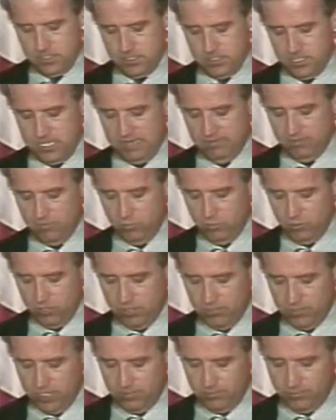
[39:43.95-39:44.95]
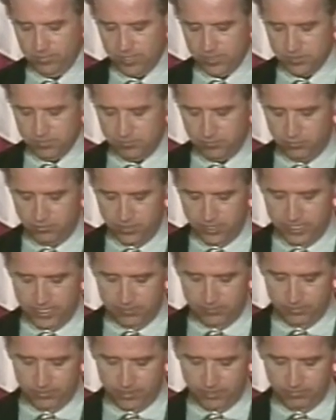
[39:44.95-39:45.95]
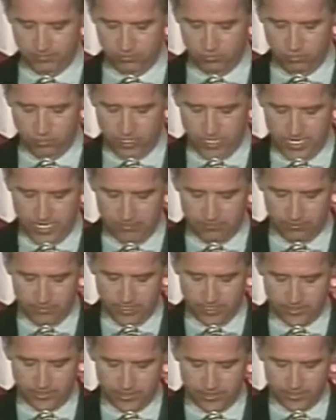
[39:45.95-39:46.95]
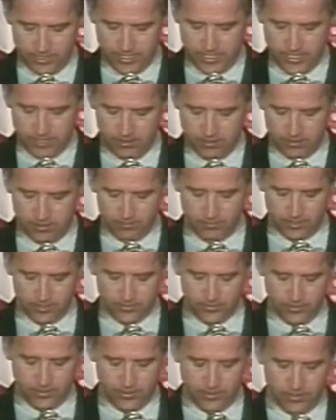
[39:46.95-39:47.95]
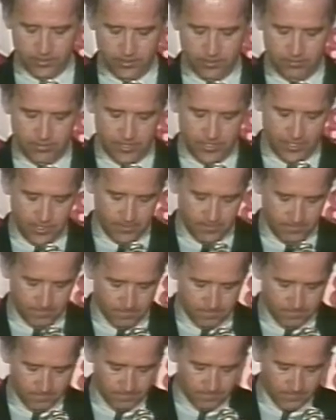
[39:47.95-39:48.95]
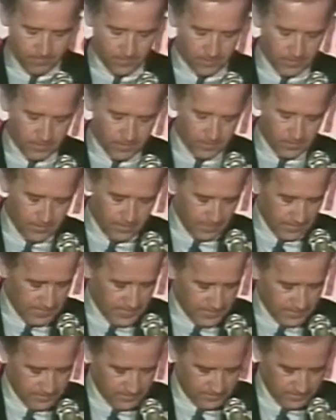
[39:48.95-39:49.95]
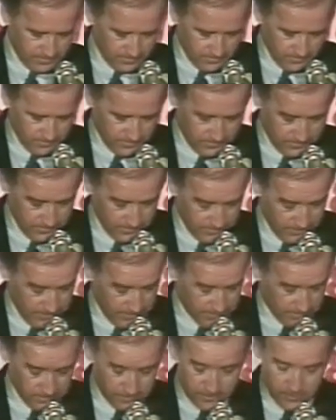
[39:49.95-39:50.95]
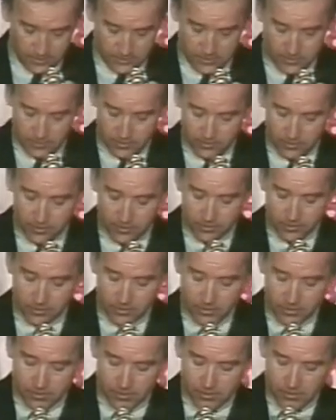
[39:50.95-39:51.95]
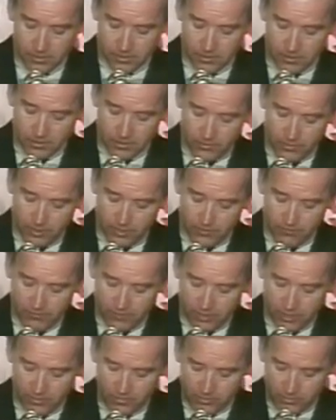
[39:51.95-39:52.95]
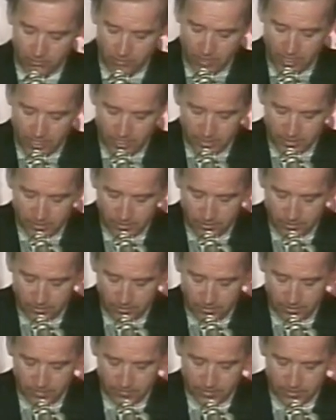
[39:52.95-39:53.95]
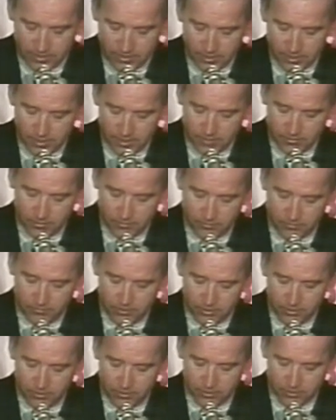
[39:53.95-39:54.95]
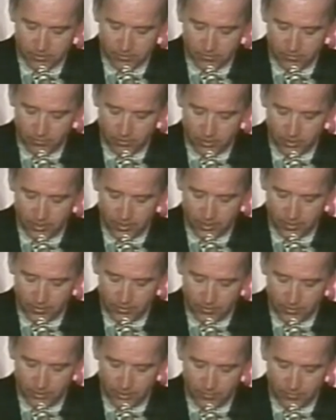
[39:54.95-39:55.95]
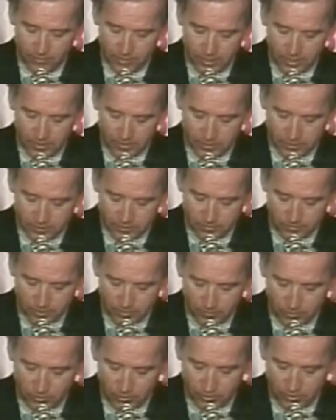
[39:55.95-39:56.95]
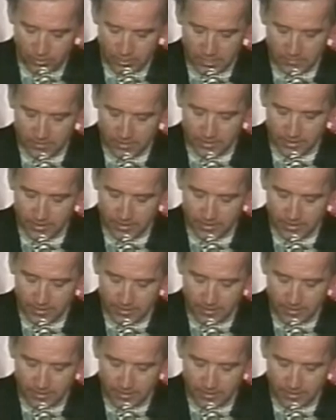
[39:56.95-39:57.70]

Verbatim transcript: Even more to my present point, I believe the wide ranging dialogue between the committee and, in the case of Judge Souter, reaffirmed the right and the duty of the Senate to impose a broad inquiry upon the Supreme Court nominee.